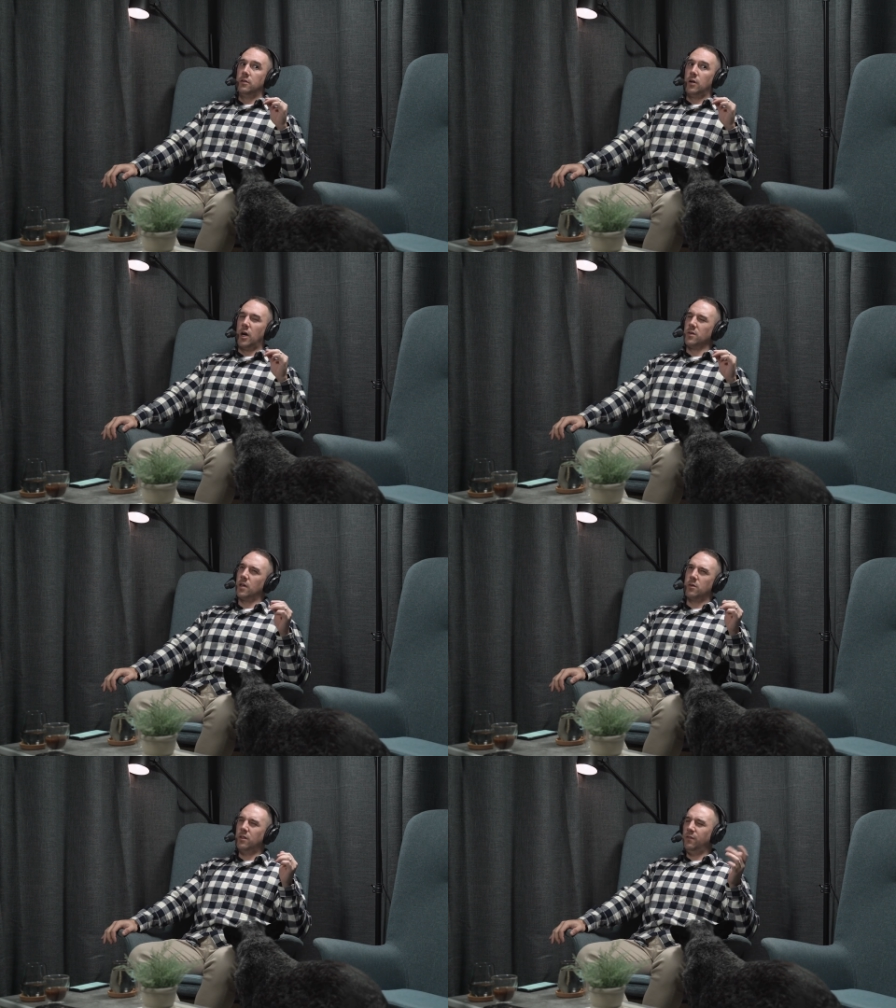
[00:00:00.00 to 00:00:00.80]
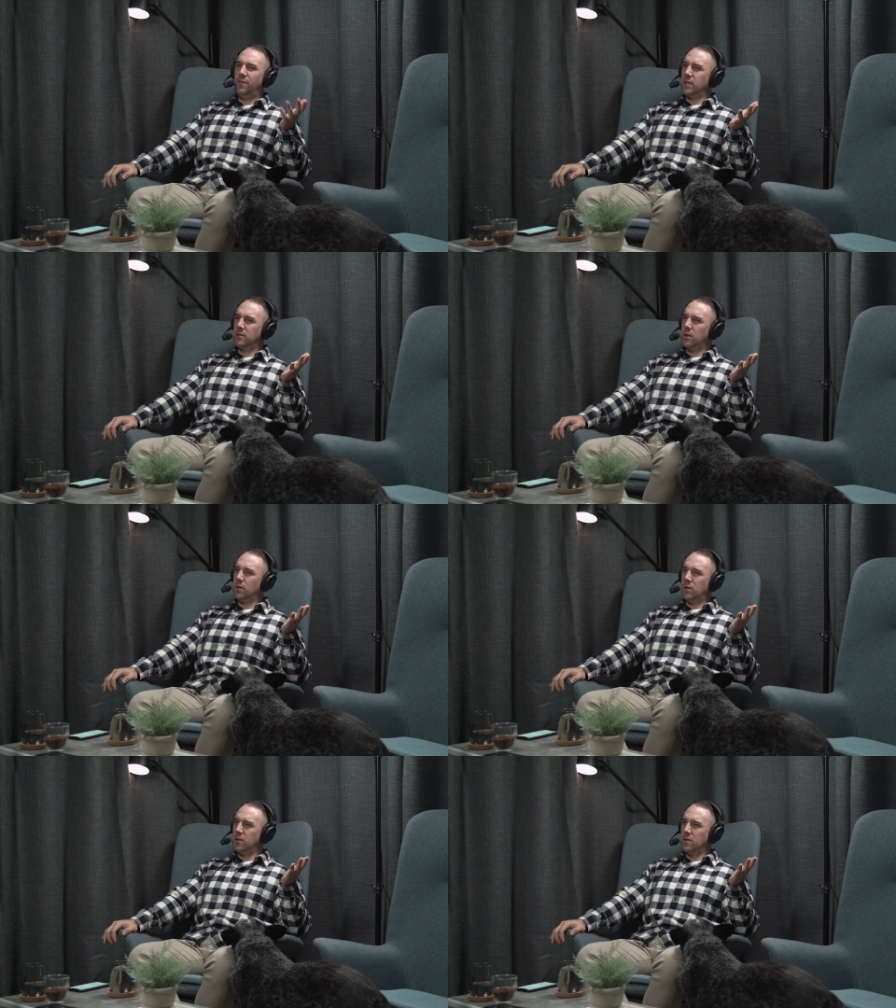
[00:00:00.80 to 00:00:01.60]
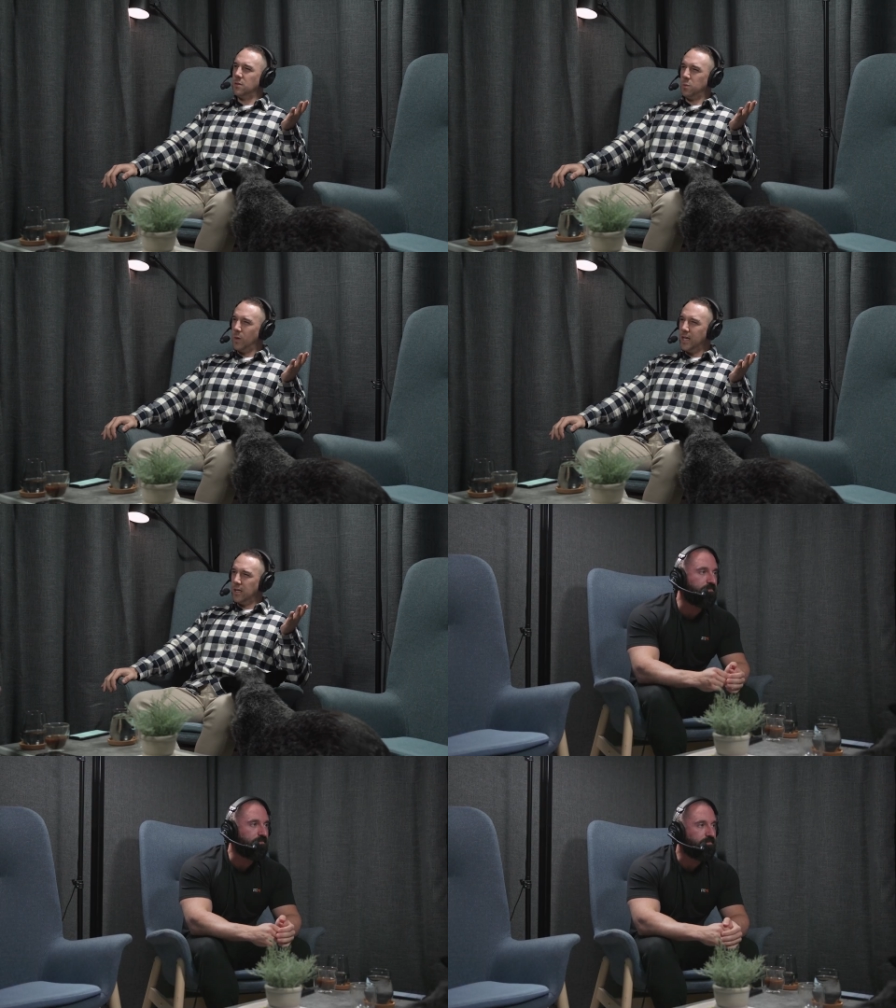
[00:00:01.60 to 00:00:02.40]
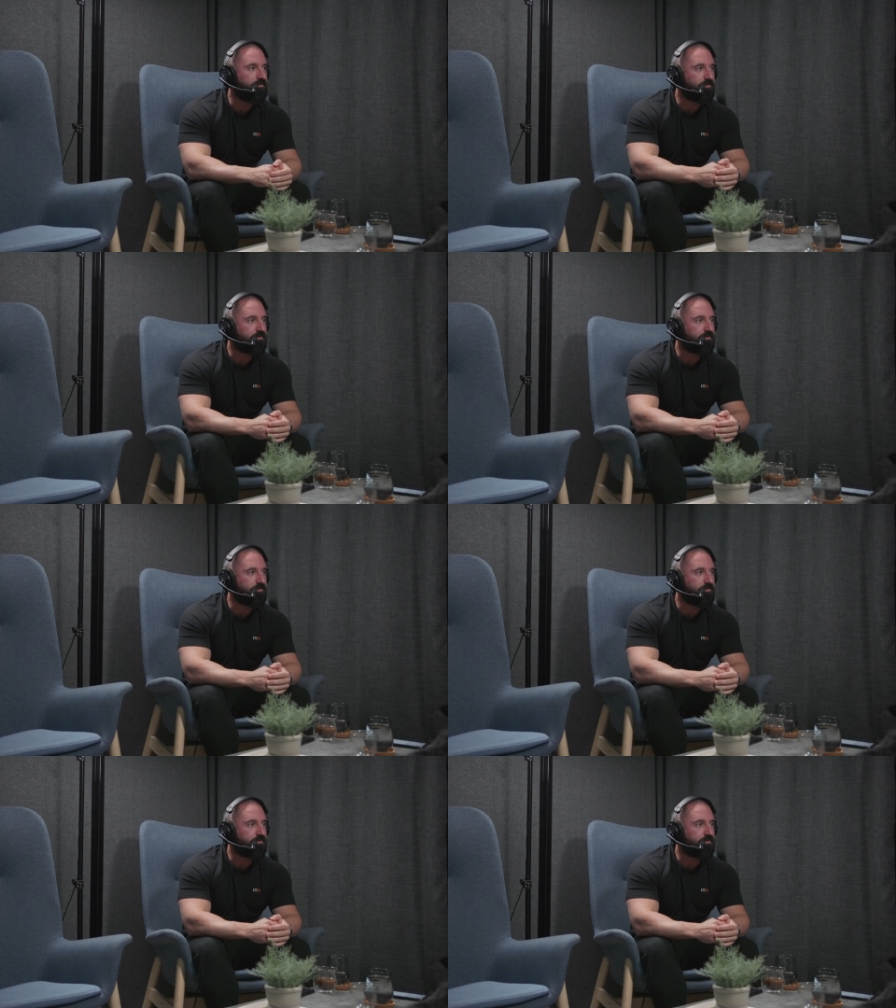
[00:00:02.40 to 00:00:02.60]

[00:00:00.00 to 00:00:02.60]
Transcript: I was like, what the fuck's going on? This is weird. Mm.